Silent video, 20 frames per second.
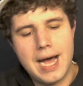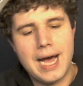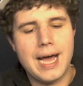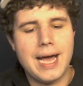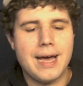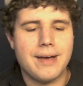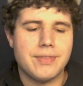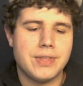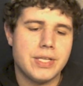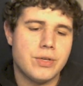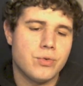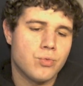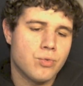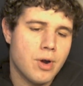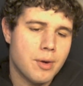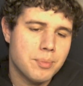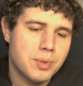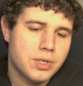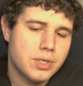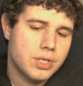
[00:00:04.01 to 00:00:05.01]
I have the
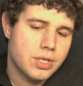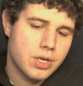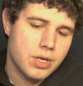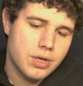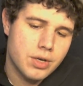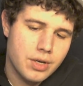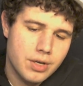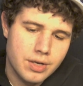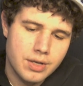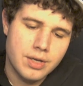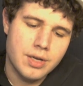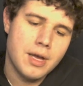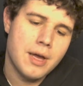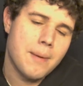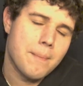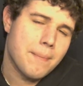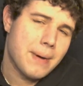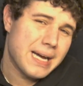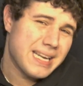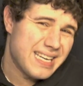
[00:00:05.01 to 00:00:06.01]
Rubber Dunk
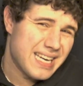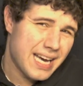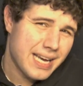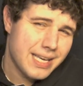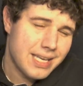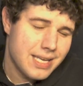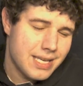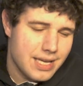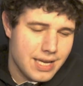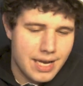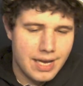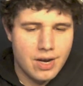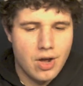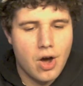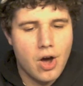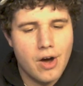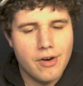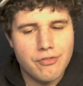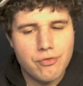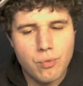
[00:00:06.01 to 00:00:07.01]
by Nike and
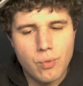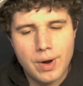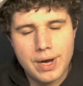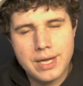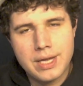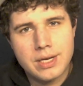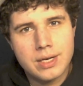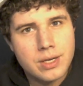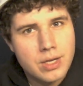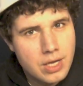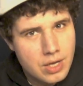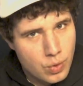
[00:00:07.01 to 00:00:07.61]
Off-White